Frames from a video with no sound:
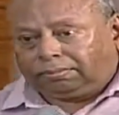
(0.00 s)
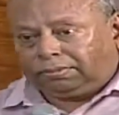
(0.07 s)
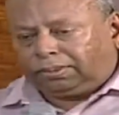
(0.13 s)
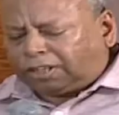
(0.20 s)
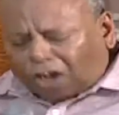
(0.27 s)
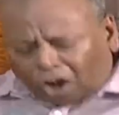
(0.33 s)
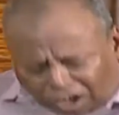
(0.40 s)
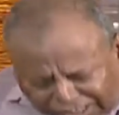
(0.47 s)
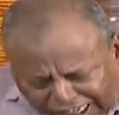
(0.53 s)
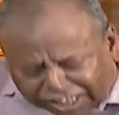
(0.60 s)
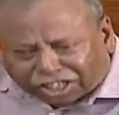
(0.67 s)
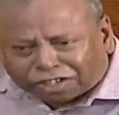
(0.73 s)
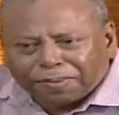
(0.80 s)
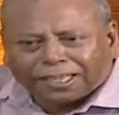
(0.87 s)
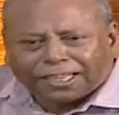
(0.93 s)
The Lord
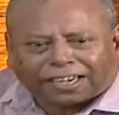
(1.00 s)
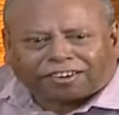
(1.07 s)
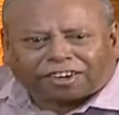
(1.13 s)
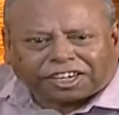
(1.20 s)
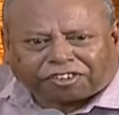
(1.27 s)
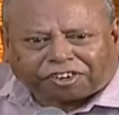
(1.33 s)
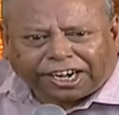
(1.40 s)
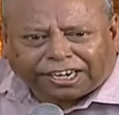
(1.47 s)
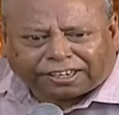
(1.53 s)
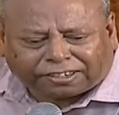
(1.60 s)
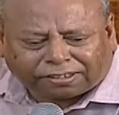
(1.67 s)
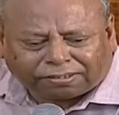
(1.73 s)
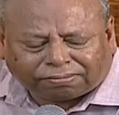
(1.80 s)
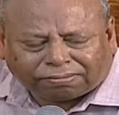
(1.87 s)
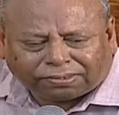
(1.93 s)
touched me at that retreat.
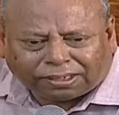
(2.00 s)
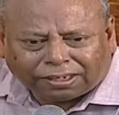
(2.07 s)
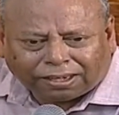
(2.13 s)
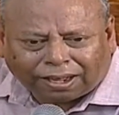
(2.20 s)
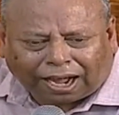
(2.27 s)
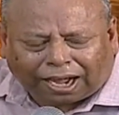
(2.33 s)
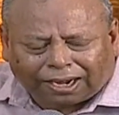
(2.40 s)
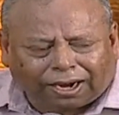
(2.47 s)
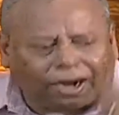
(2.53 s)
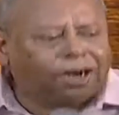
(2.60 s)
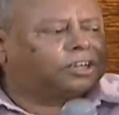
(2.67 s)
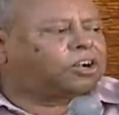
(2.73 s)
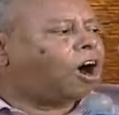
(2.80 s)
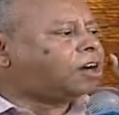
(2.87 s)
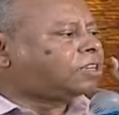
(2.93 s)
I
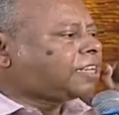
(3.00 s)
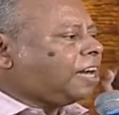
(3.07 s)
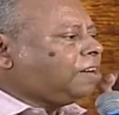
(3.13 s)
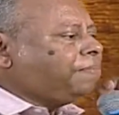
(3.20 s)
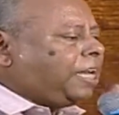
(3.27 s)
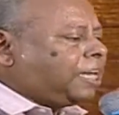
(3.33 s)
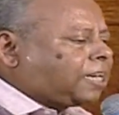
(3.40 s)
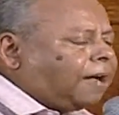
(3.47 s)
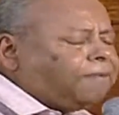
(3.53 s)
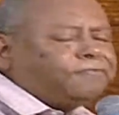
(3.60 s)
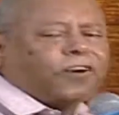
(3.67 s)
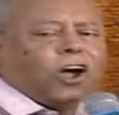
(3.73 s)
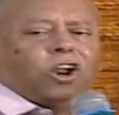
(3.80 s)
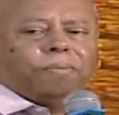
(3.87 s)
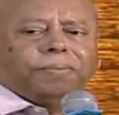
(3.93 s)
heard God tell me, Come
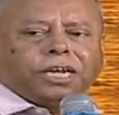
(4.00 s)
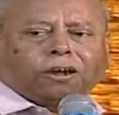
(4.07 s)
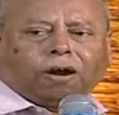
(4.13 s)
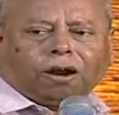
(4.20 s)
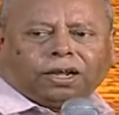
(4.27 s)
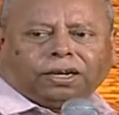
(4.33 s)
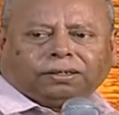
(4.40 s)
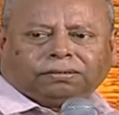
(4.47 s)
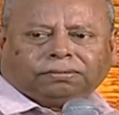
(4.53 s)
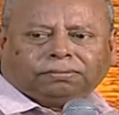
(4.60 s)
follow me, Colin.